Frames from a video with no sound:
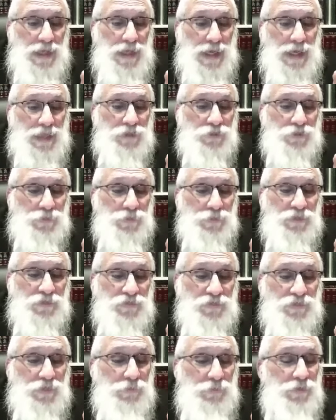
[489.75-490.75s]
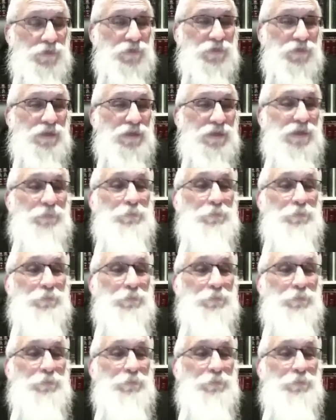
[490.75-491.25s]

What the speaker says: actually seriously